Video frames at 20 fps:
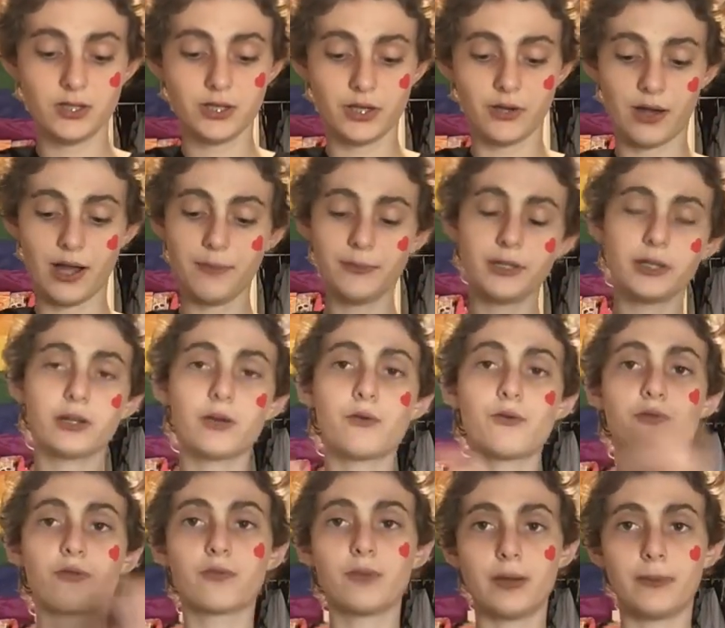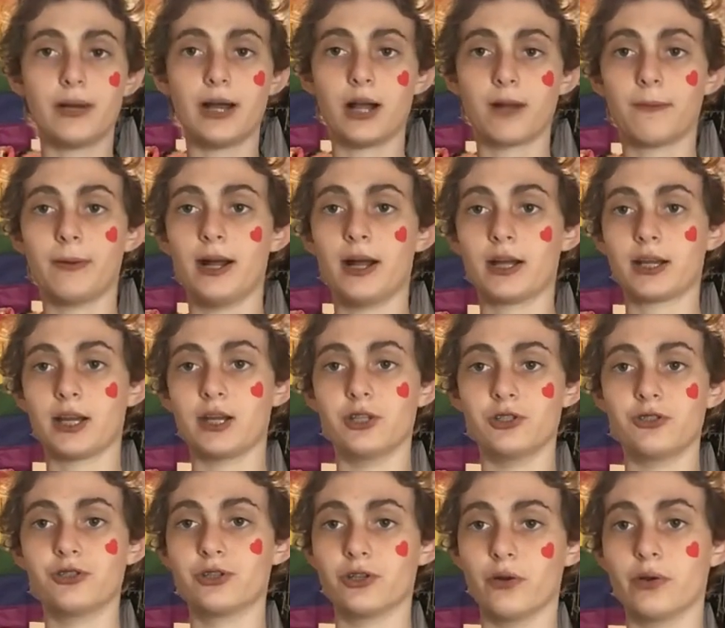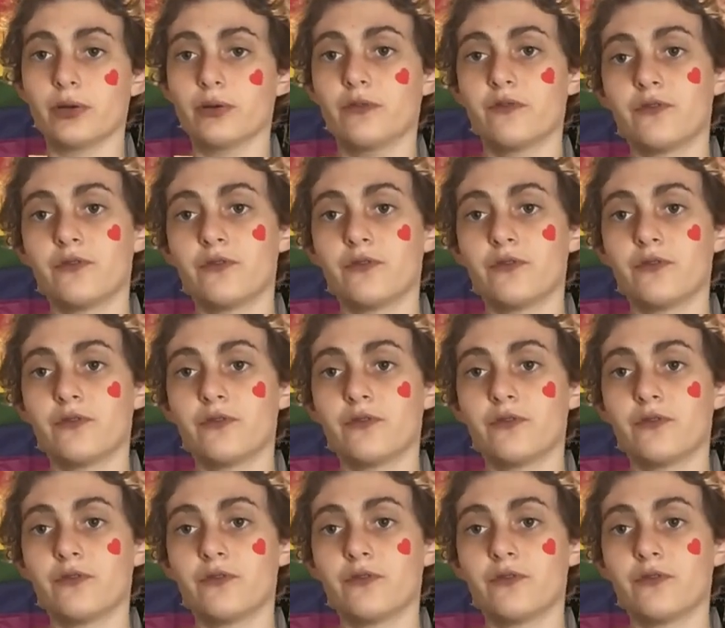So I'm going to go through my backpack and show you.